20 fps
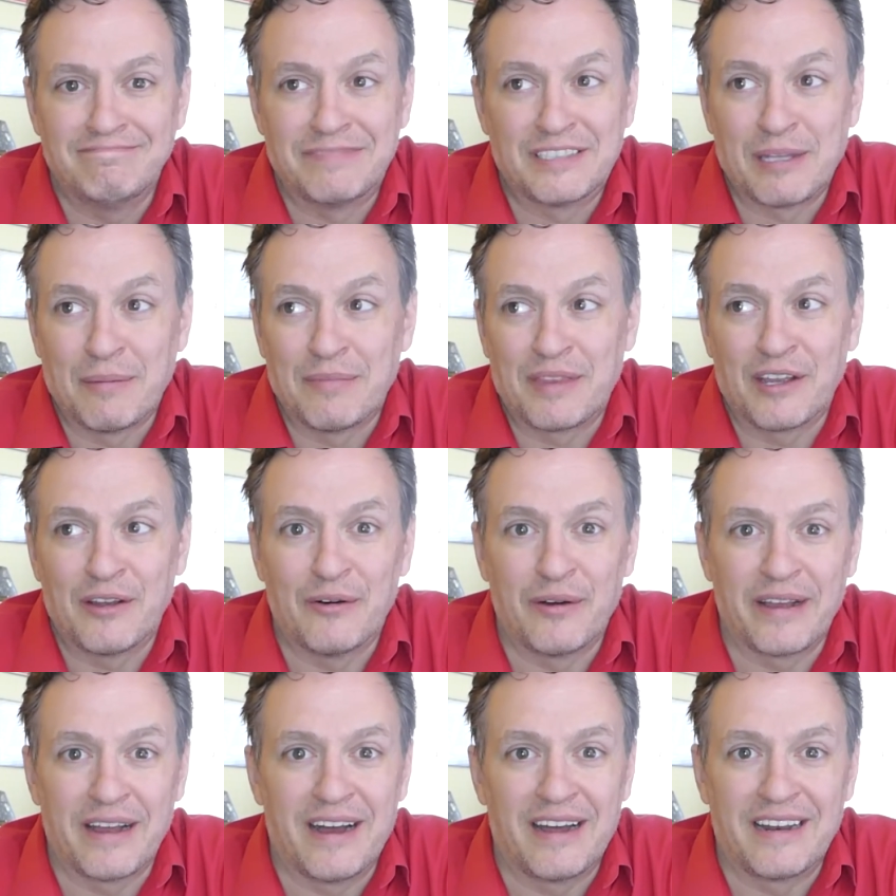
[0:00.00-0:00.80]
something
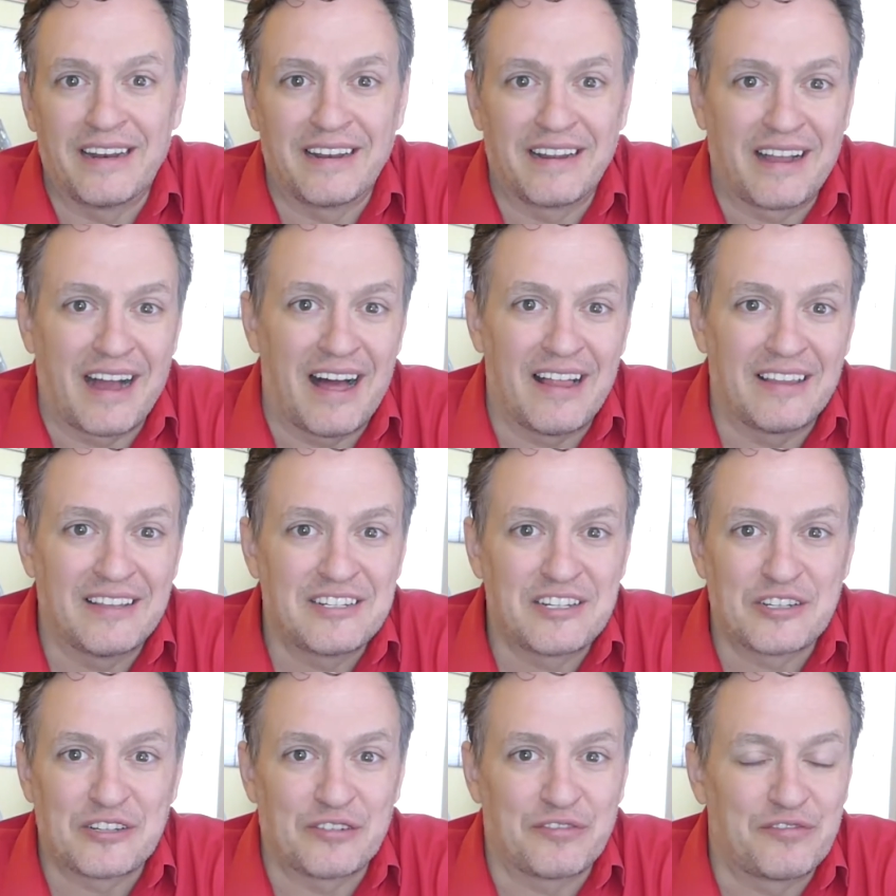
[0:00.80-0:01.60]
going on in
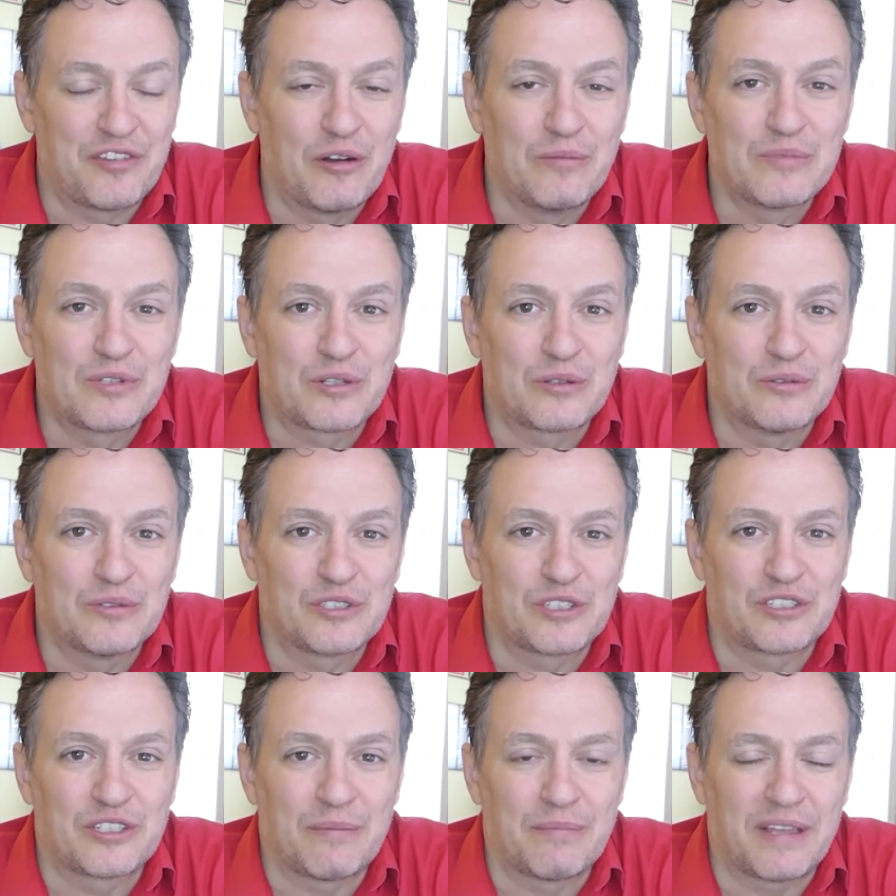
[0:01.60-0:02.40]
colleges or film
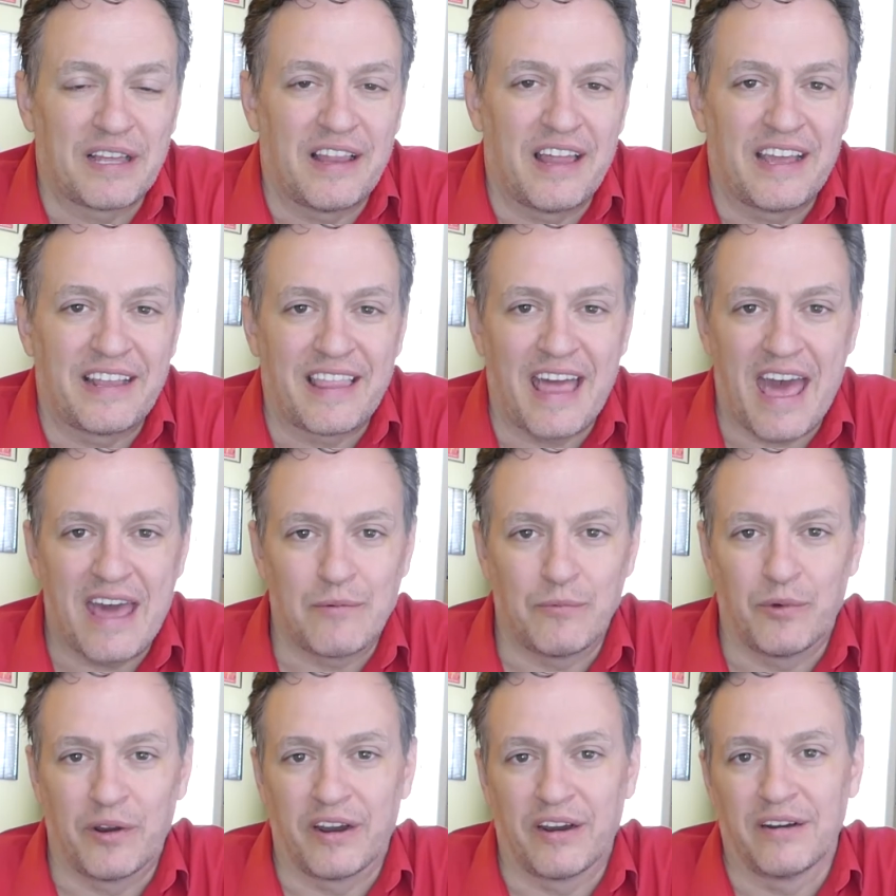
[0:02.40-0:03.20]
schools or something like
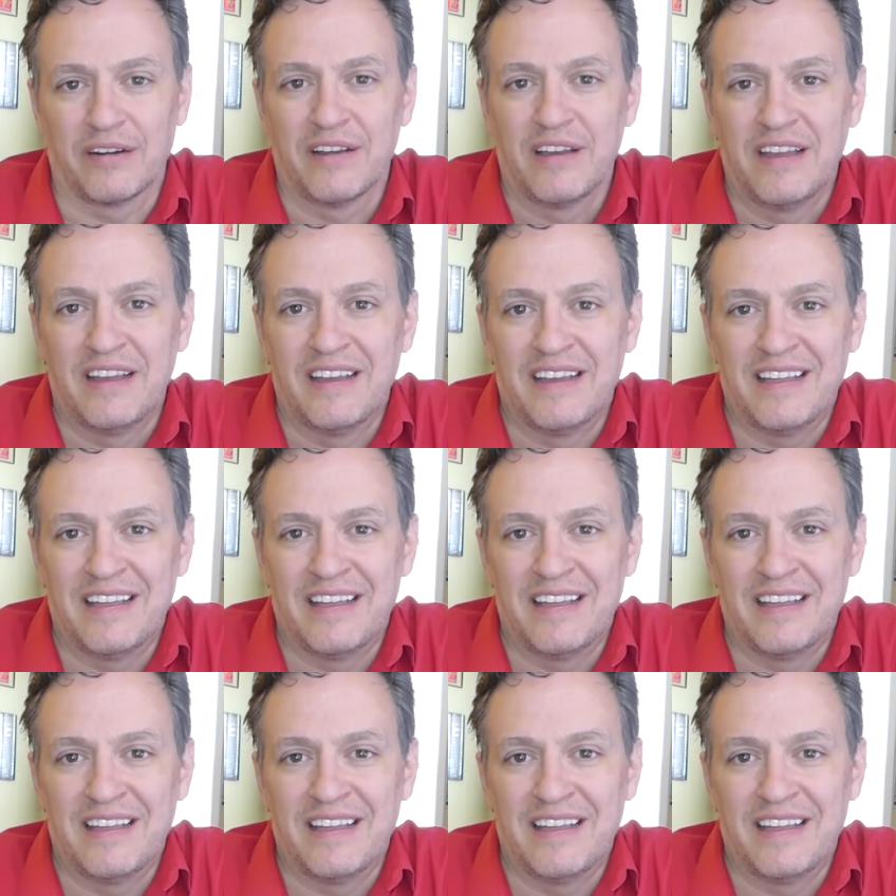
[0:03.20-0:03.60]
that where